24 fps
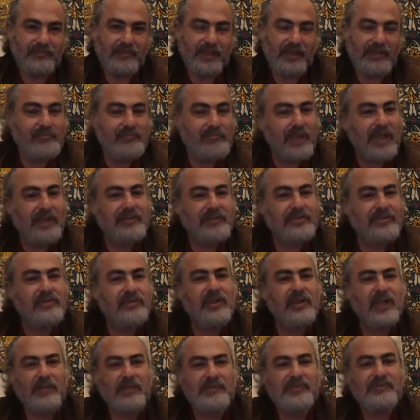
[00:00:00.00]
Matter
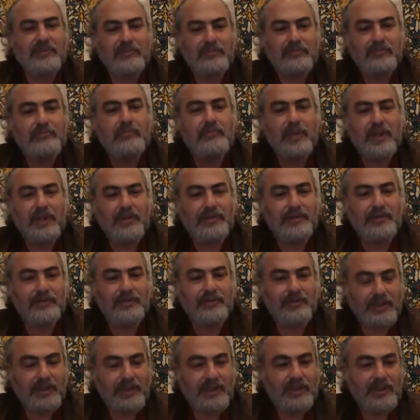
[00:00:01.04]
comes from mother.
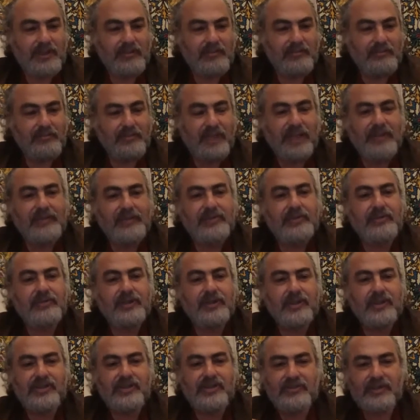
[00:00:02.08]
Matter
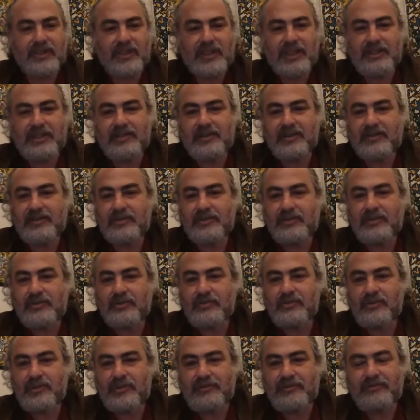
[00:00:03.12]
is related
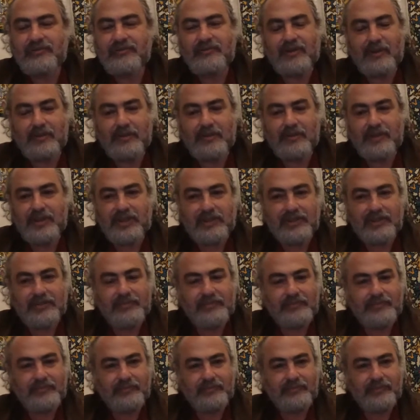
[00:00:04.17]
to the feminine,
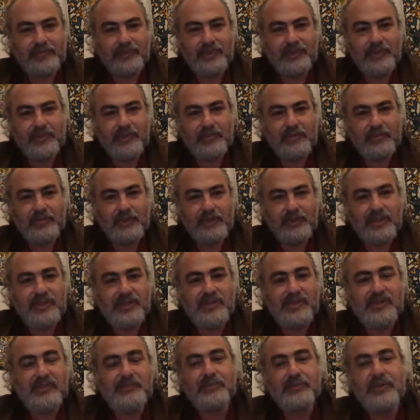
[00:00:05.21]
while
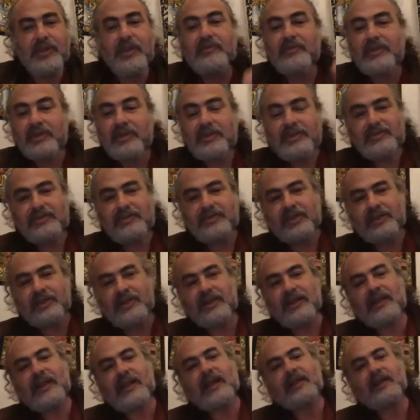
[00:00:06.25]
spirit and
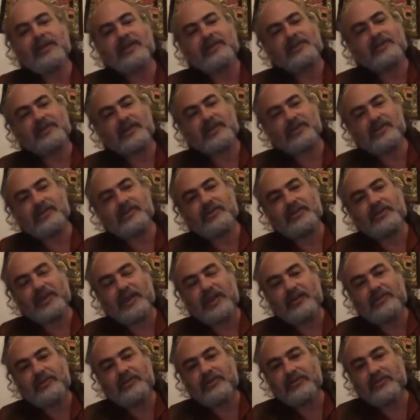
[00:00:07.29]
light is
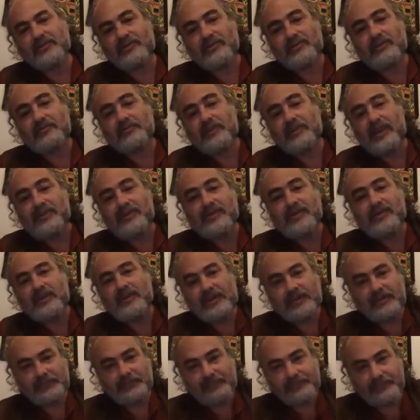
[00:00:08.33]
connected to the
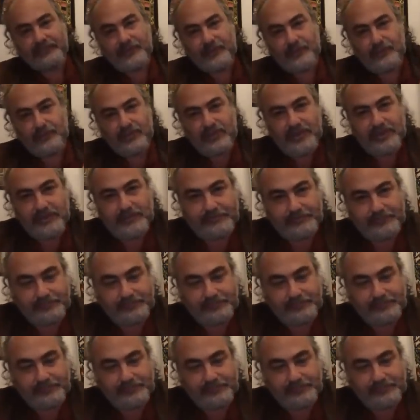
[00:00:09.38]
masculine, usually.